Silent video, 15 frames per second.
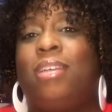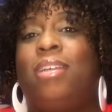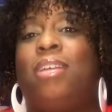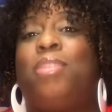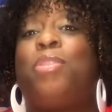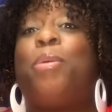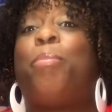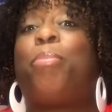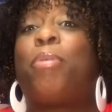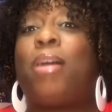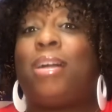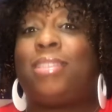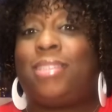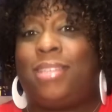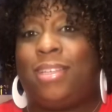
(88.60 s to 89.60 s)
the
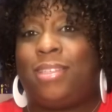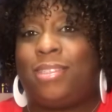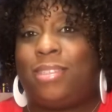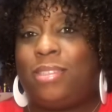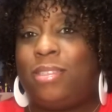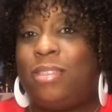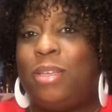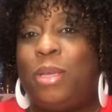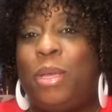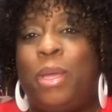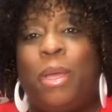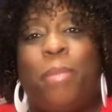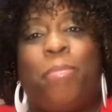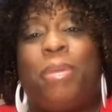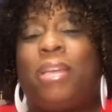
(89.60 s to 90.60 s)
process,
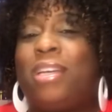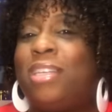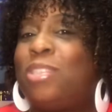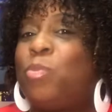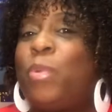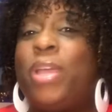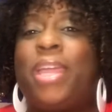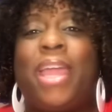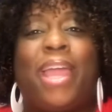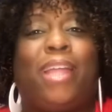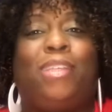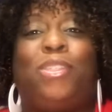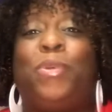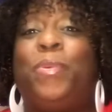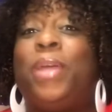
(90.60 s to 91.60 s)
because we
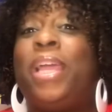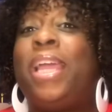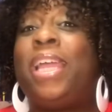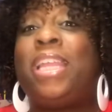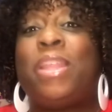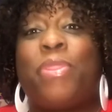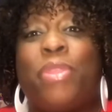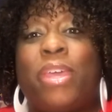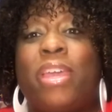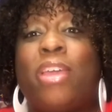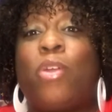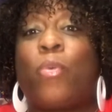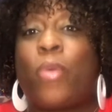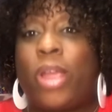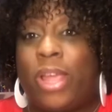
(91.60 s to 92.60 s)
can't do anything
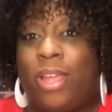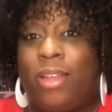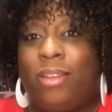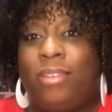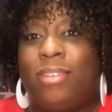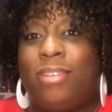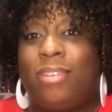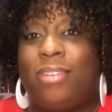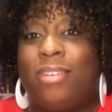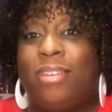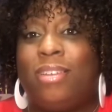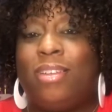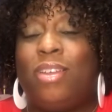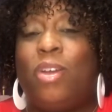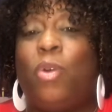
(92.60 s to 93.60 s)
great
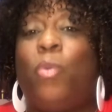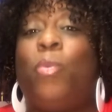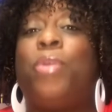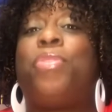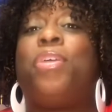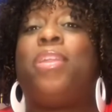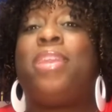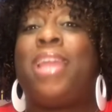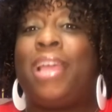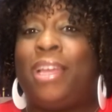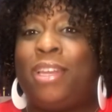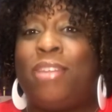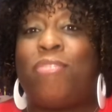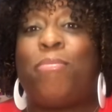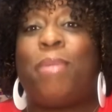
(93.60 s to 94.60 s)
with a
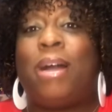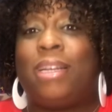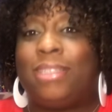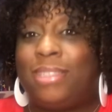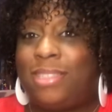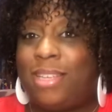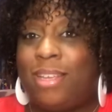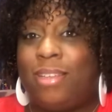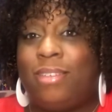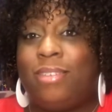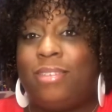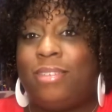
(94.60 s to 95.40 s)
negative mindset.